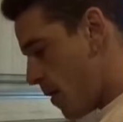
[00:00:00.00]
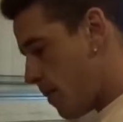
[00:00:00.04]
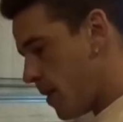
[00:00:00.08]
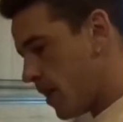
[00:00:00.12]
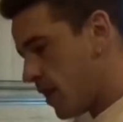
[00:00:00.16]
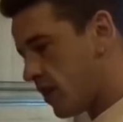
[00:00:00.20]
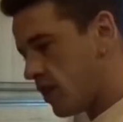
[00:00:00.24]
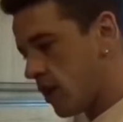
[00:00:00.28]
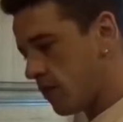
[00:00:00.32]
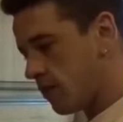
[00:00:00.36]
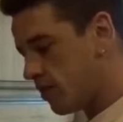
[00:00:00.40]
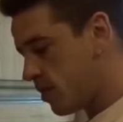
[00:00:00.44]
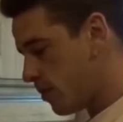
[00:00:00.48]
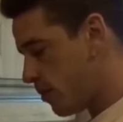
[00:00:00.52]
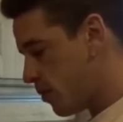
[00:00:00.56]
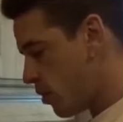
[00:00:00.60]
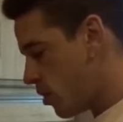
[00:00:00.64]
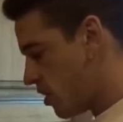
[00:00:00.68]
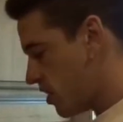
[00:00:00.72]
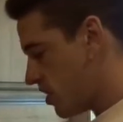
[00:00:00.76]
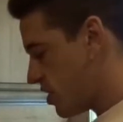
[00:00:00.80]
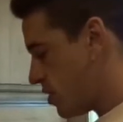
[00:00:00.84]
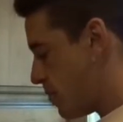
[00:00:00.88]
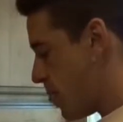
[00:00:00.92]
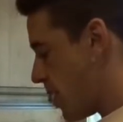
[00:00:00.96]
picked up some
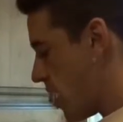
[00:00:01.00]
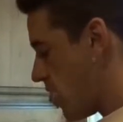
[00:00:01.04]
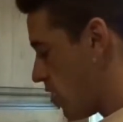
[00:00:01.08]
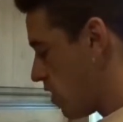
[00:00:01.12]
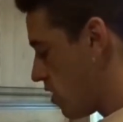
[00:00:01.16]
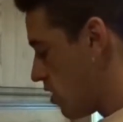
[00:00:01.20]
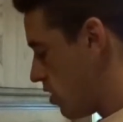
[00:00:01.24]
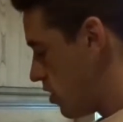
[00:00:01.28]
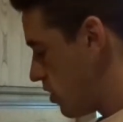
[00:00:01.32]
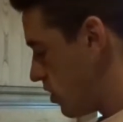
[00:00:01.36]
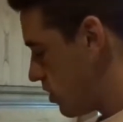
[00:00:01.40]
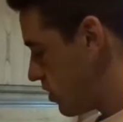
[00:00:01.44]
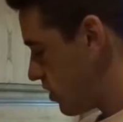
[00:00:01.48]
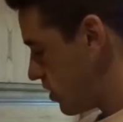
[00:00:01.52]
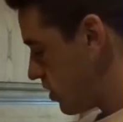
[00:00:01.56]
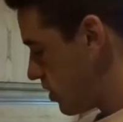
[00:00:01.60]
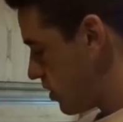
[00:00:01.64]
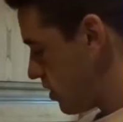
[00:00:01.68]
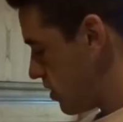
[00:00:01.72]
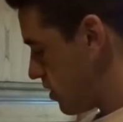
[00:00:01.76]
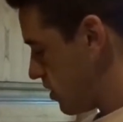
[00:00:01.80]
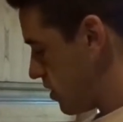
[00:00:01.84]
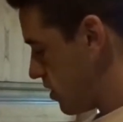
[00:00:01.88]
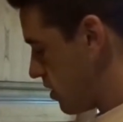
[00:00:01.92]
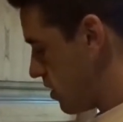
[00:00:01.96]
more
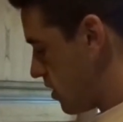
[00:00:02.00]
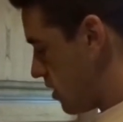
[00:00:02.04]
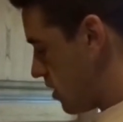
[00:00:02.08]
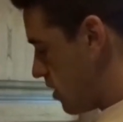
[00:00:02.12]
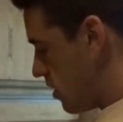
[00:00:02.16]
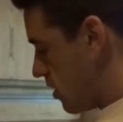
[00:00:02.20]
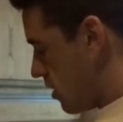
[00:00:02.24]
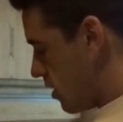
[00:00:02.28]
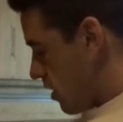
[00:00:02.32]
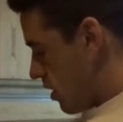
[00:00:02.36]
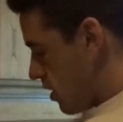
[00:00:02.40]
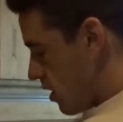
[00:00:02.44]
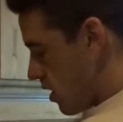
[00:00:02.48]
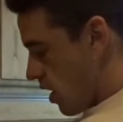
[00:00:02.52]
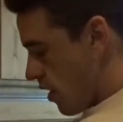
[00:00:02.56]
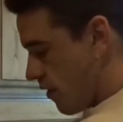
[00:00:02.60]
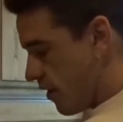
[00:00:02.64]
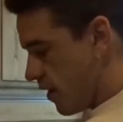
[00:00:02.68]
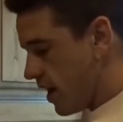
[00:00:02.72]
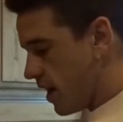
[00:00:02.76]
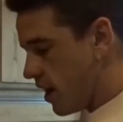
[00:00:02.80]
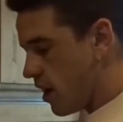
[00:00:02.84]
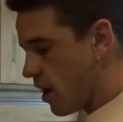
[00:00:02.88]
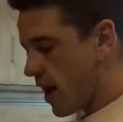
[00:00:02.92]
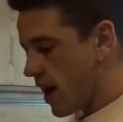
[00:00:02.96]
asparagus. I
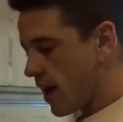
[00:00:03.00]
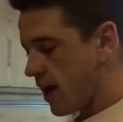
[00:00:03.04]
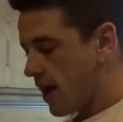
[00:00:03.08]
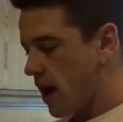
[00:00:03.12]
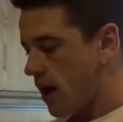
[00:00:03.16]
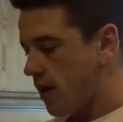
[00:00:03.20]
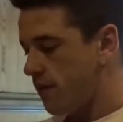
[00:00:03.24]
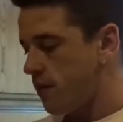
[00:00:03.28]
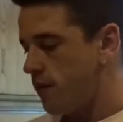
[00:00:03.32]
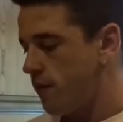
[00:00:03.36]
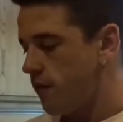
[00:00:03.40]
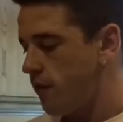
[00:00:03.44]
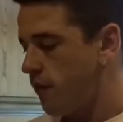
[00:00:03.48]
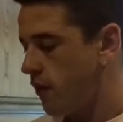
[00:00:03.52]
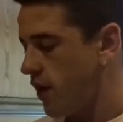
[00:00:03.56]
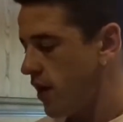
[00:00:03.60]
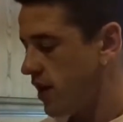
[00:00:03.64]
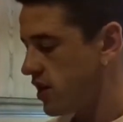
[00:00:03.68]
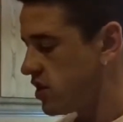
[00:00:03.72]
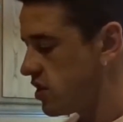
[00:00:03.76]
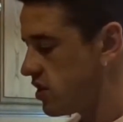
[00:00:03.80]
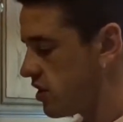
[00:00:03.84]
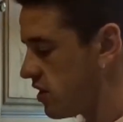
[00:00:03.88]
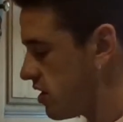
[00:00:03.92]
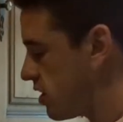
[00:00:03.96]
really like having
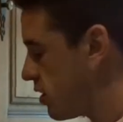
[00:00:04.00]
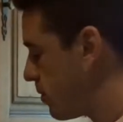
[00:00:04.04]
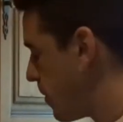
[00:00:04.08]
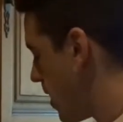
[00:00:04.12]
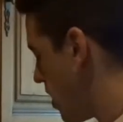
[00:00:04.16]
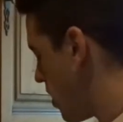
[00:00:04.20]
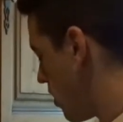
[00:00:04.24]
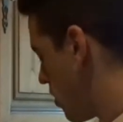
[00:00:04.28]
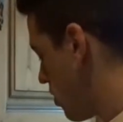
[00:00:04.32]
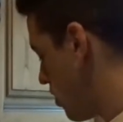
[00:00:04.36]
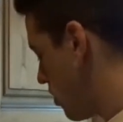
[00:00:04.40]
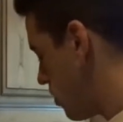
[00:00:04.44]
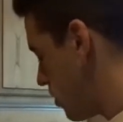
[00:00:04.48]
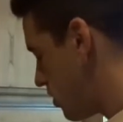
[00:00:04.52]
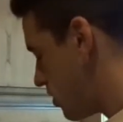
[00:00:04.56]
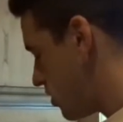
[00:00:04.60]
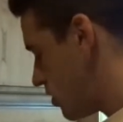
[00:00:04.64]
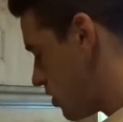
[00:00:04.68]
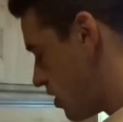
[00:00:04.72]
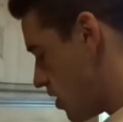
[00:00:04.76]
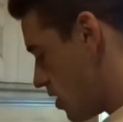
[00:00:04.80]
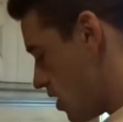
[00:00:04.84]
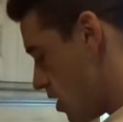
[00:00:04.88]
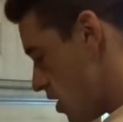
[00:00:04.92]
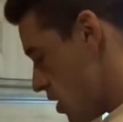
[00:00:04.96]
fresh
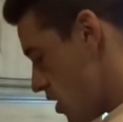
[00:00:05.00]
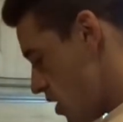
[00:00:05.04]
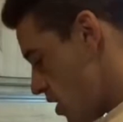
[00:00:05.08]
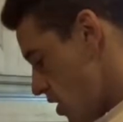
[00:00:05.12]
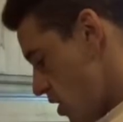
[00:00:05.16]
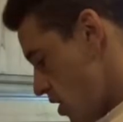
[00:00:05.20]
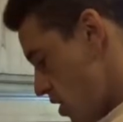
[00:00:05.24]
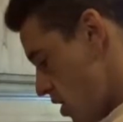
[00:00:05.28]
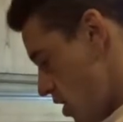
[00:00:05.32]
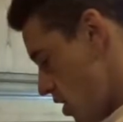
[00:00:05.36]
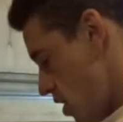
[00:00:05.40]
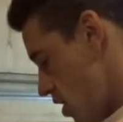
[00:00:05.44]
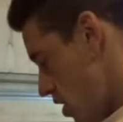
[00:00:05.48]
asparagus.